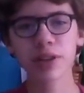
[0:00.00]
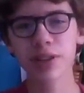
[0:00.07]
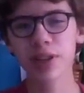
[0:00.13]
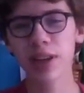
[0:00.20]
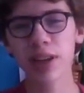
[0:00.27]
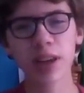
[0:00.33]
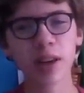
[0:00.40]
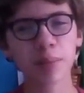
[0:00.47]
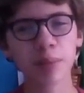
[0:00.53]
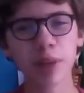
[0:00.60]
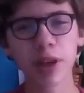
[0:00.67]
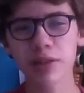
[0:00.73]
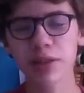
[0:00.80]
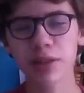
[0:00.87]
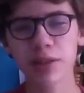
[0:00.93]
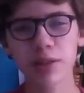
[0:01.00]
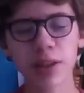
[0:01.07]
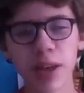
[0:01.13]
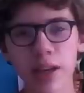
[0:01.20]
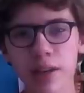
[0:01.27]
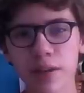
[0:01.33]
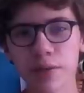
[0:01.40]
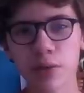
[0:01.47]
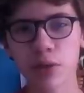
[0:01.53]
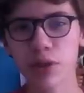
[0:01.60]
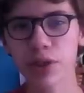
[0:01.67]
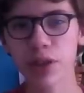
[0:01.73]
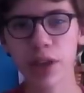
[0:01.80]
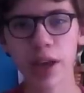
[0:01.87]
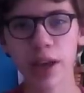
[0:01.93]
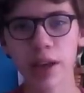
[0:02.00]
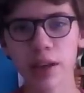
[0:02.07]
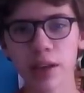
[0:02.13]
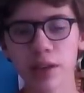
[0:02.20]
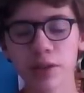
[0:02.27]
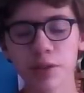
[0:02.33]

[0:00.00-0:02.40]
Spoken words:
It's going to get up there to 84 today.